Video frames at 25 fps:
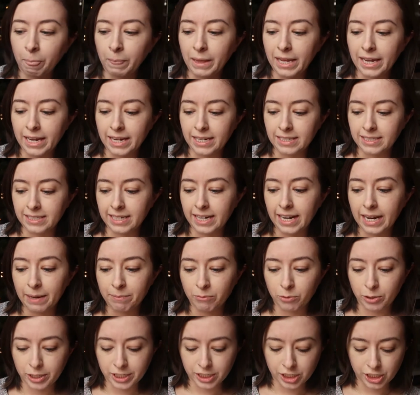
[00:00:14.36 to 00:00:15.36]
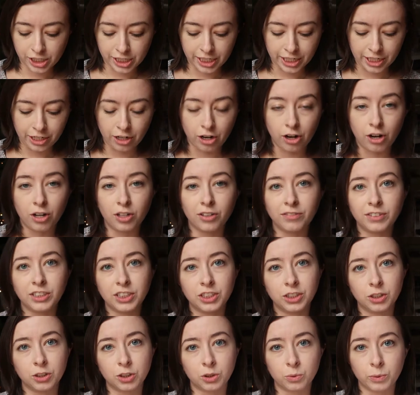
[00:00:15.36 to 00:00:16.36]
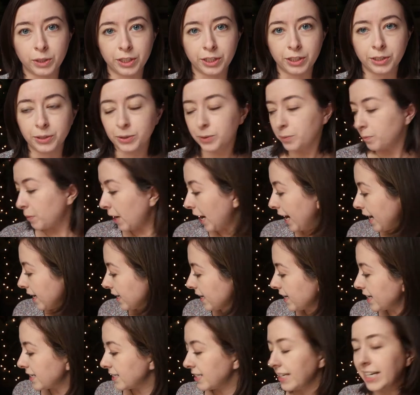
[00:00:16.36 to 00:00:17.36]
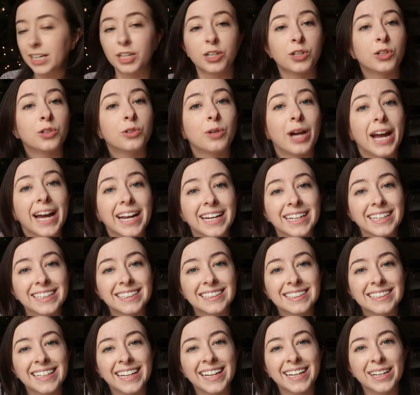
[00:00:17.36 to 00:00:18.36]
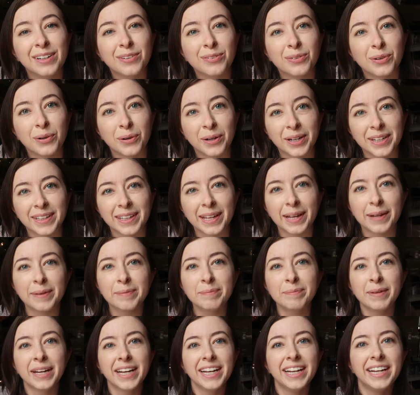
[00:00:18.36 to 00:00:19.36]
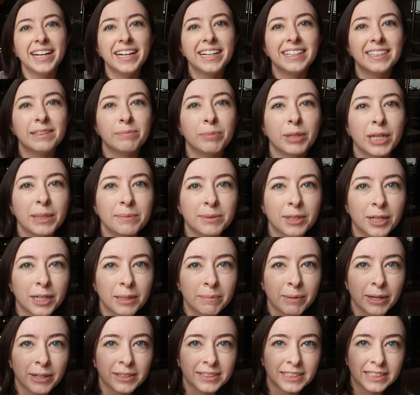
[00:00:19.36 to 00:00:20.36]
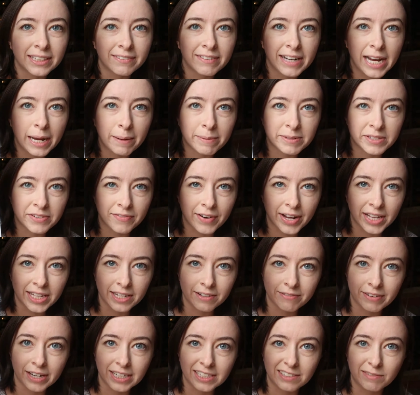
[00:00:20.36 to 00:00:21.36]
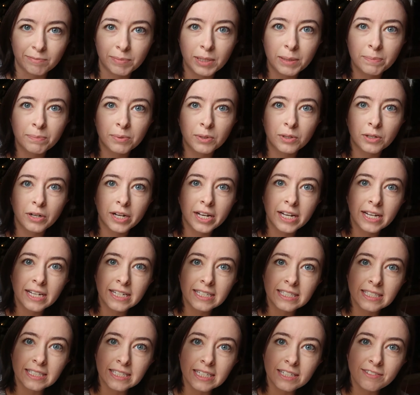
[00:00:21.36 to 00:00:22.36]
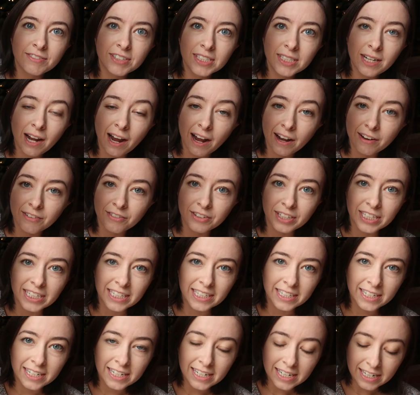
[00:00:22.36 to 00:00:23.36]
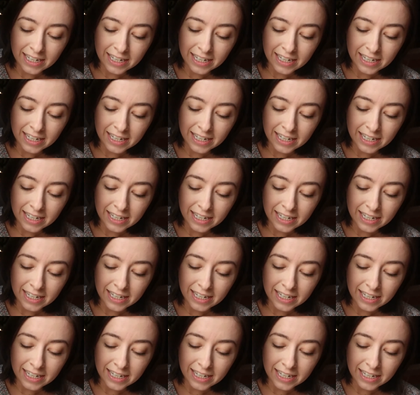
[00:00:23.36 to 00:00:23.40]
and today I'm going to share all of these notes with you. I can't take credit for them. The book I'm talking about is 7 Habits of Highly Effective People. Stephen Covey